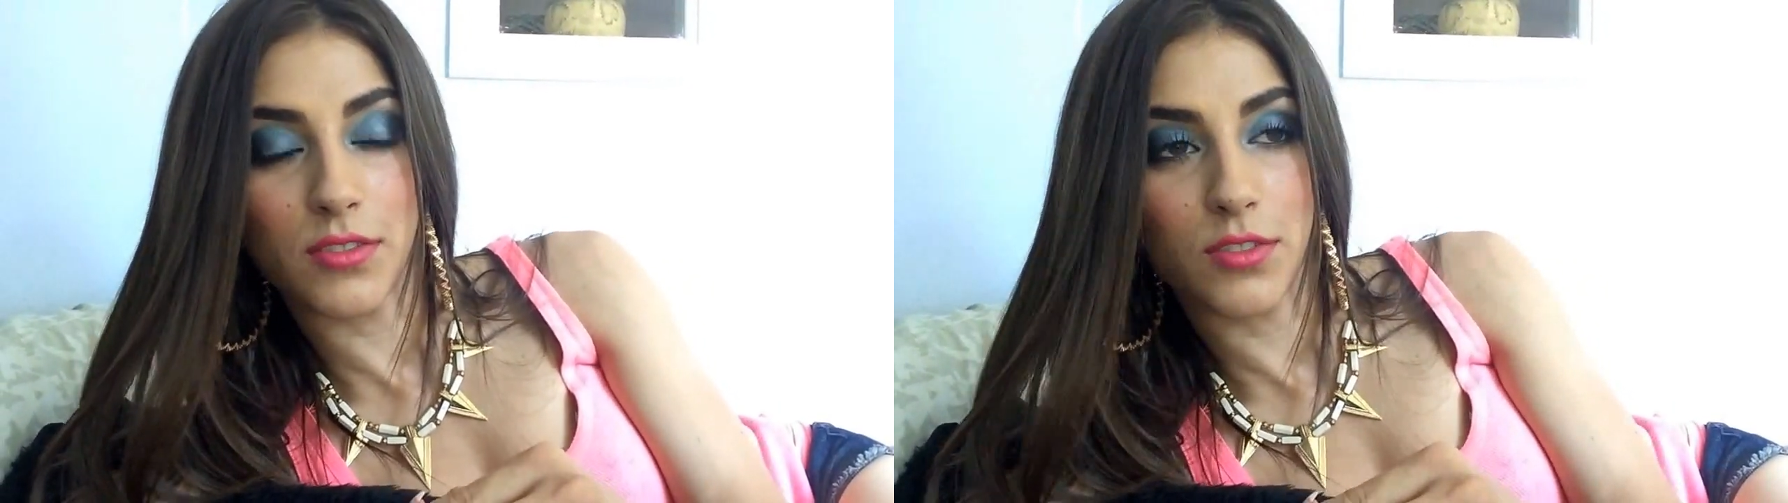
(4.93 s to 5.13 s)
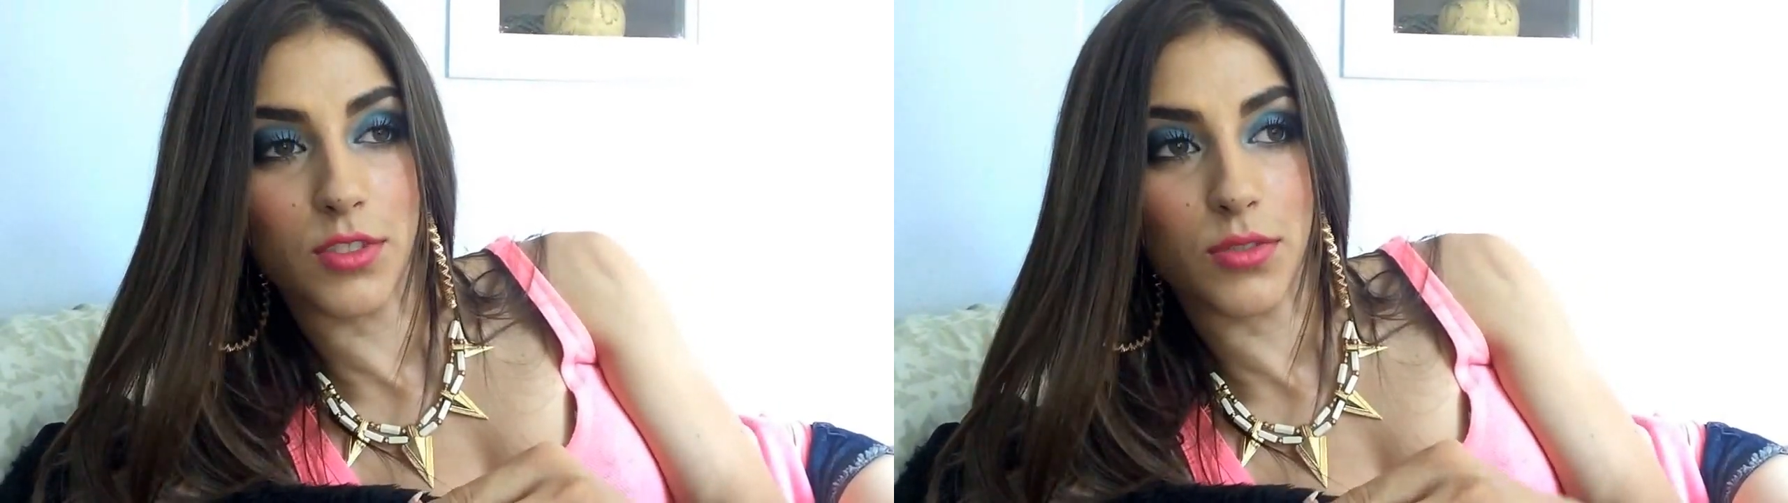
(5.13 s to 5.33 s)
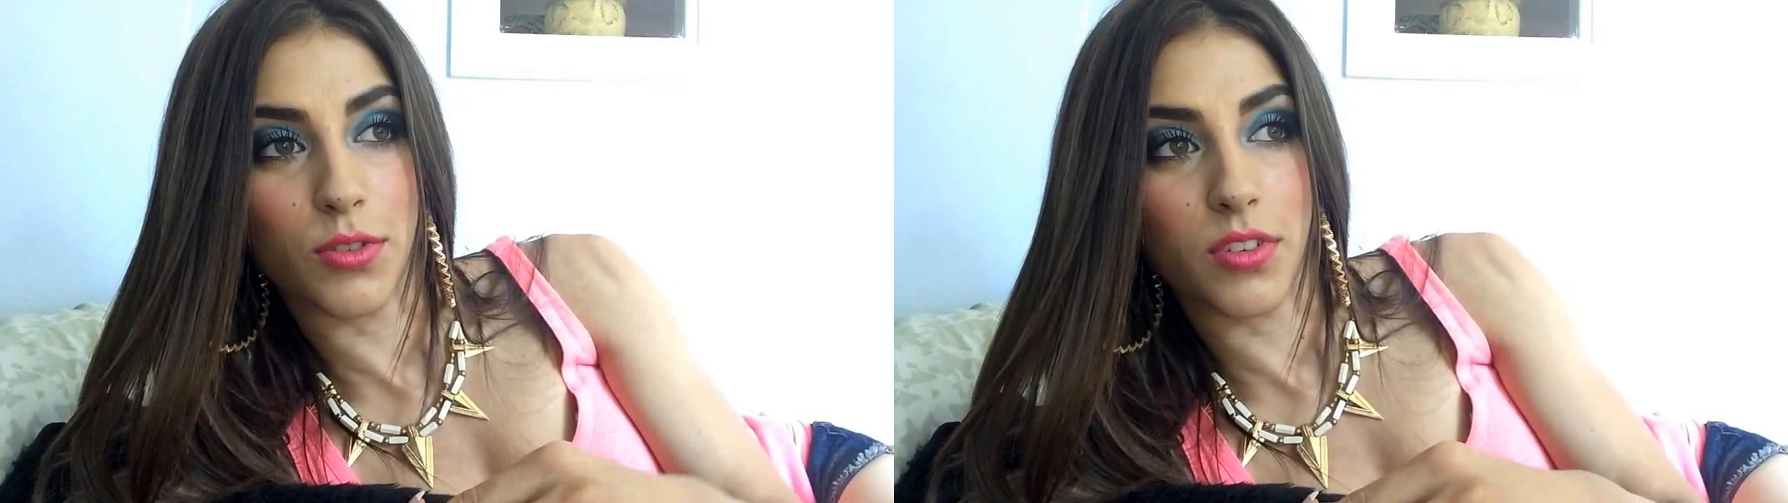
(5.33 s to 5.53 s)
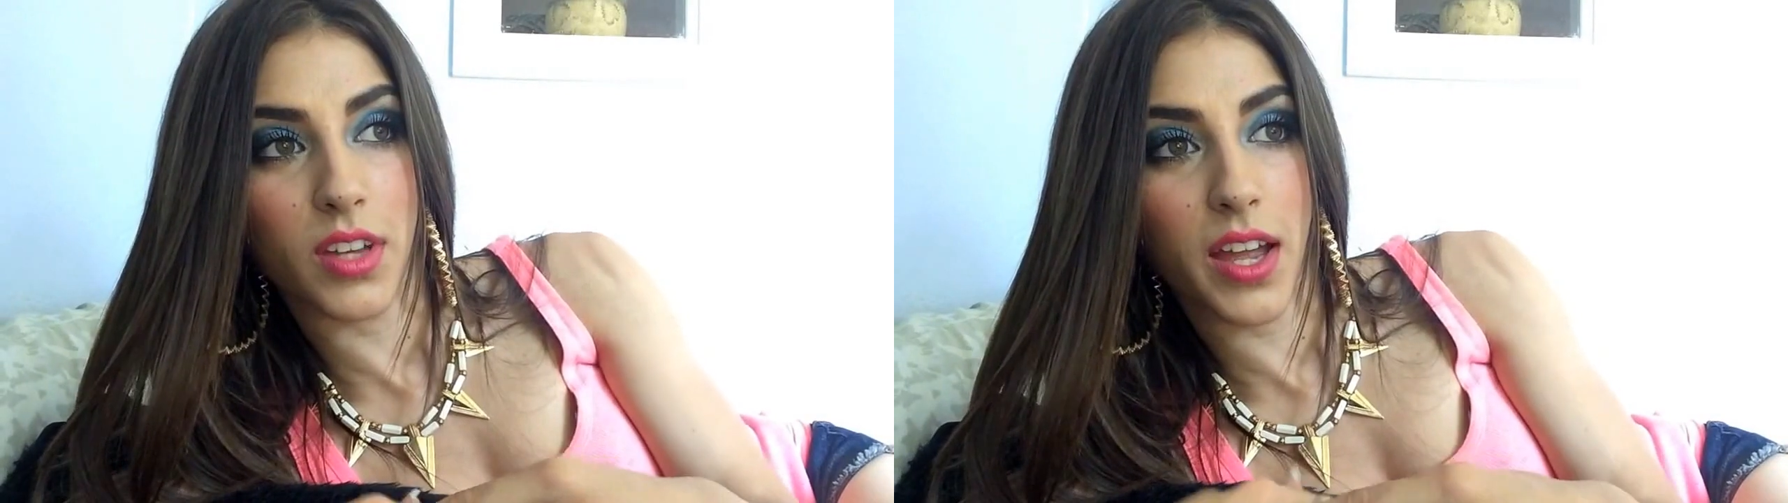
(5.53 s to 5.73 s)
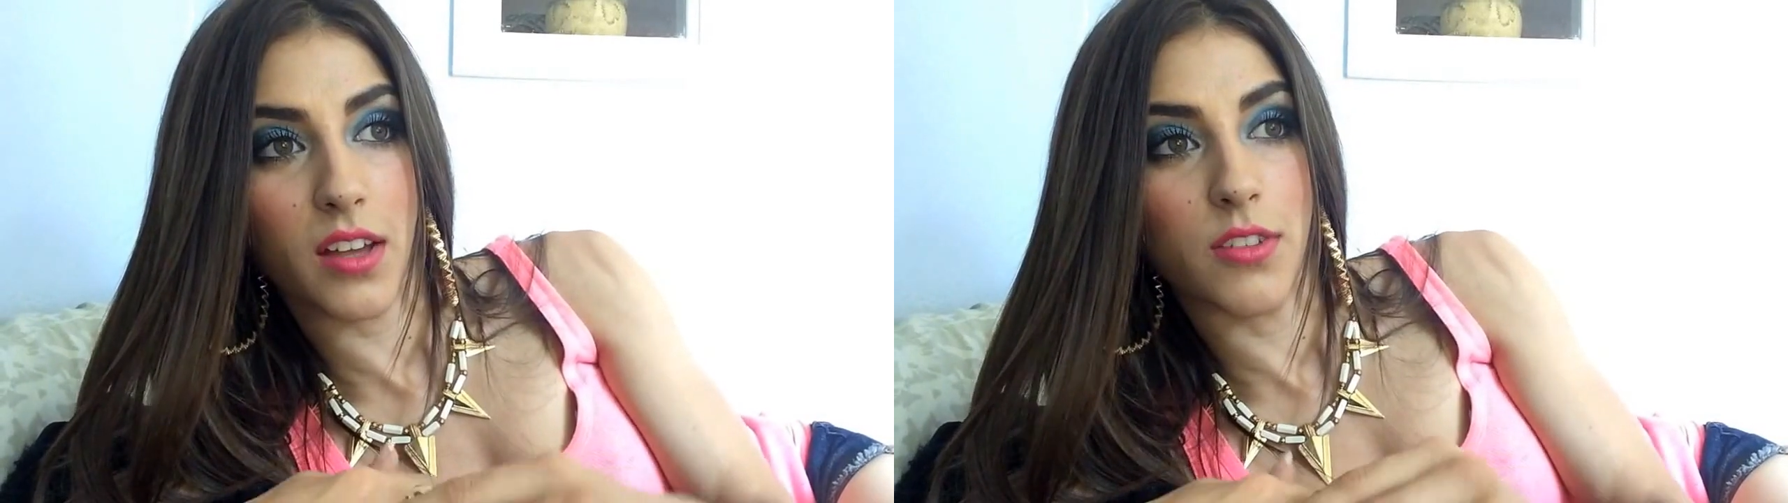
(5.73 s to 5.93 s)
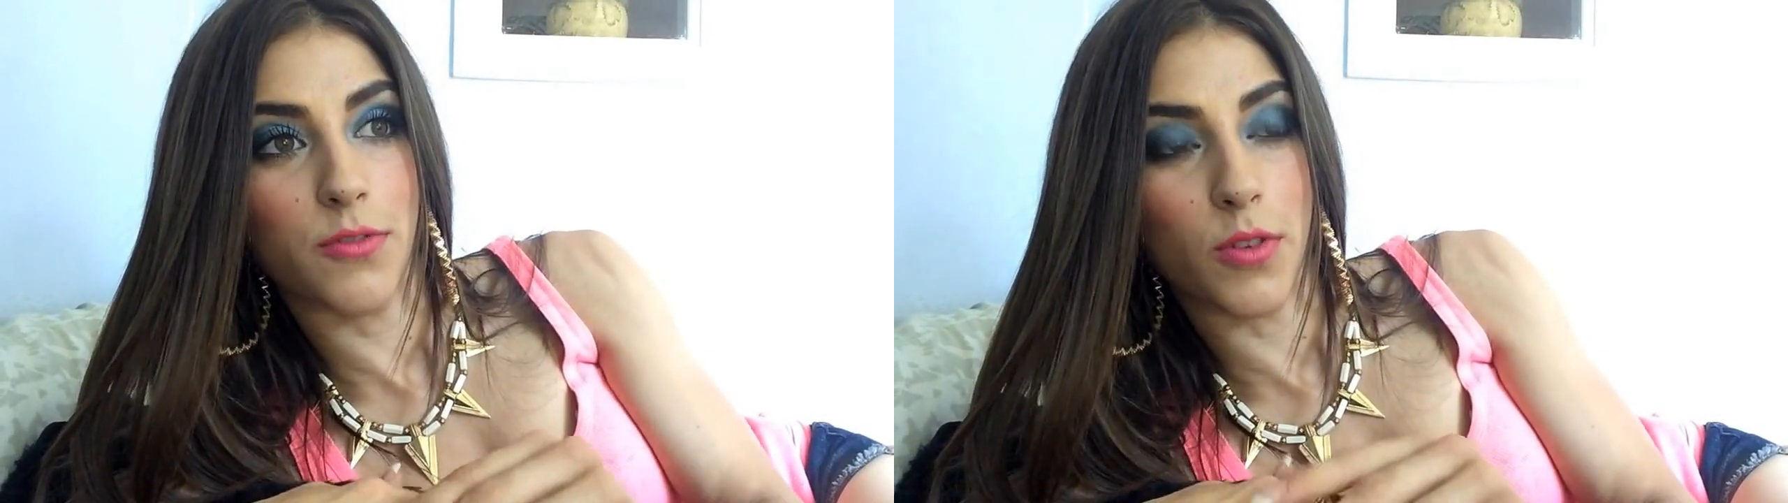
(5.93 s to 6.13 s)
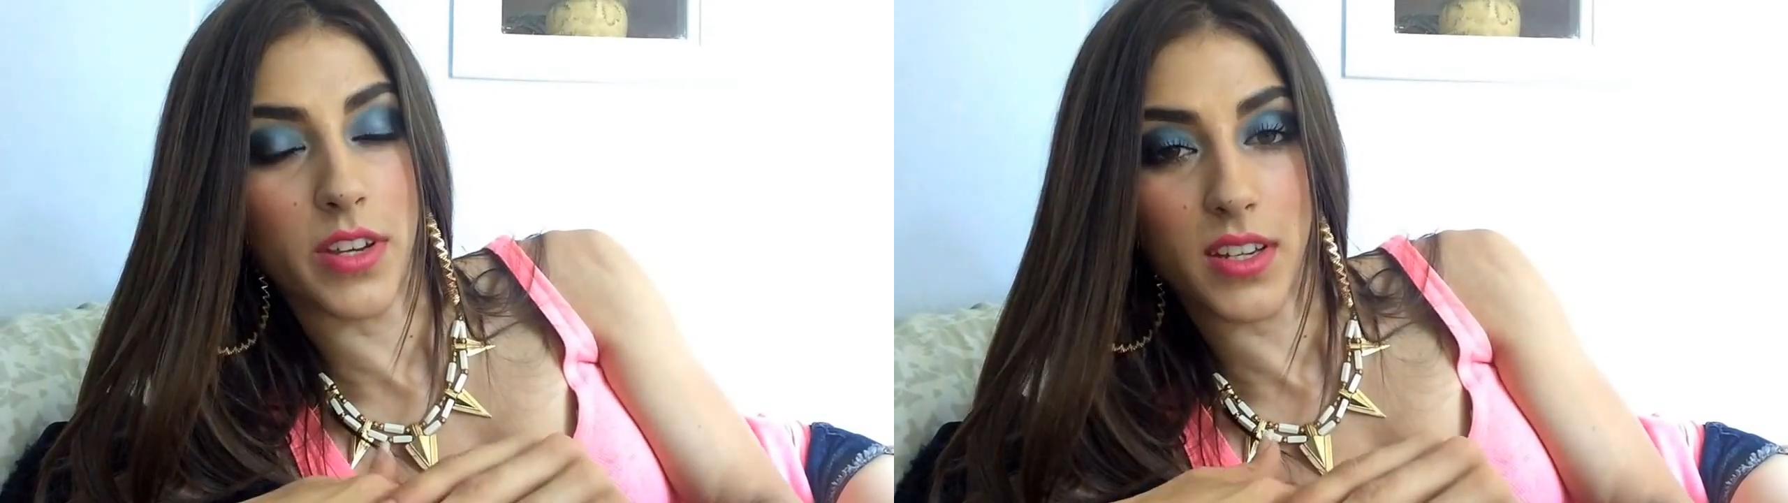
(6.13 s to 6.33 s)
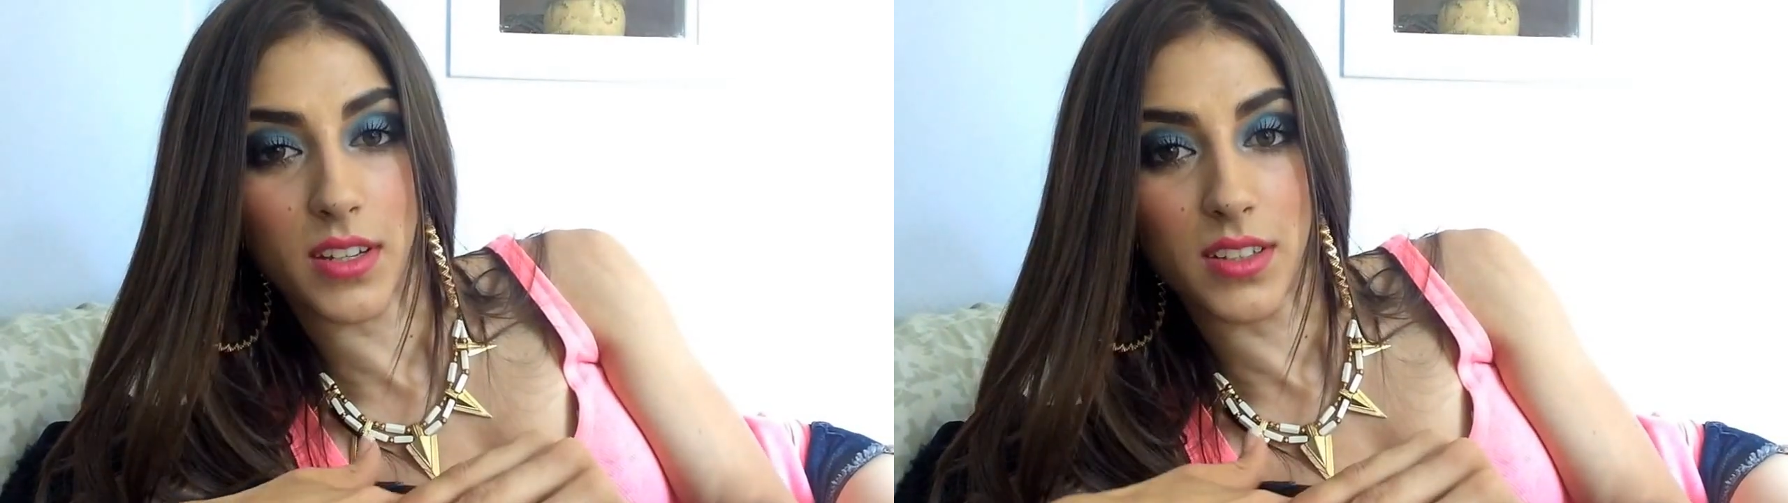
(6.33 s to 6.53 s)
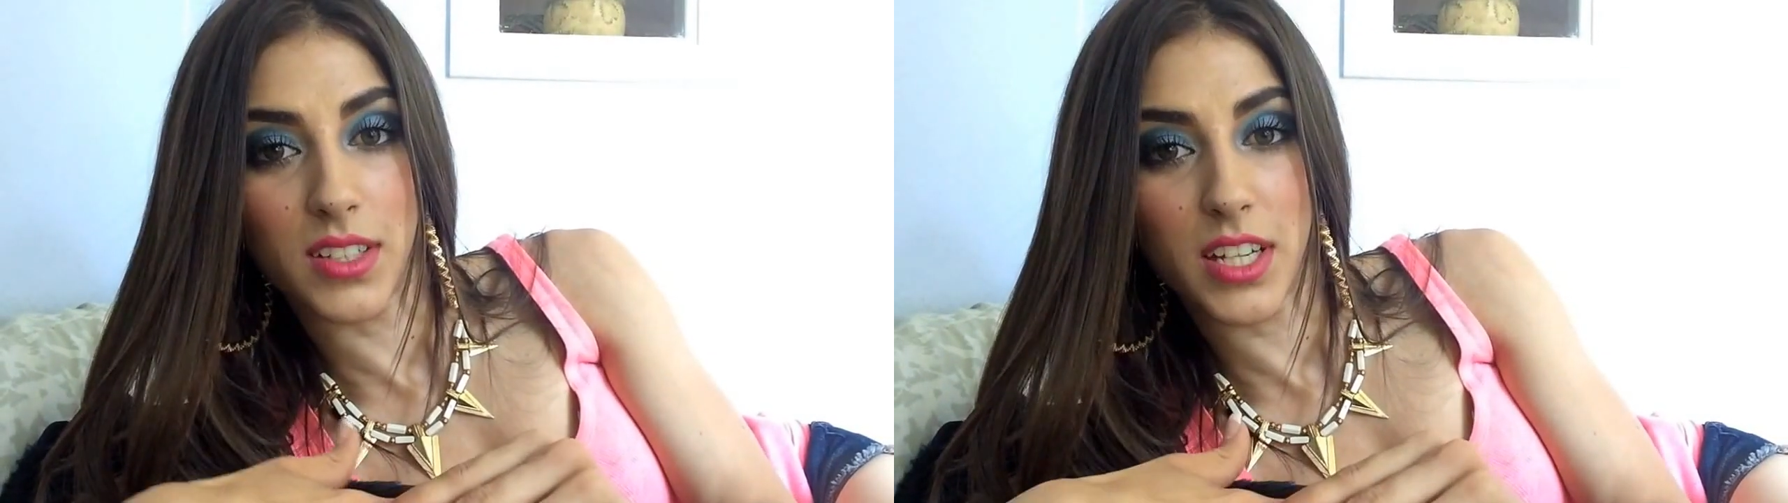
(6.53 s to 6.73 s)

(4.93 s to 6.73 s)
to Northern California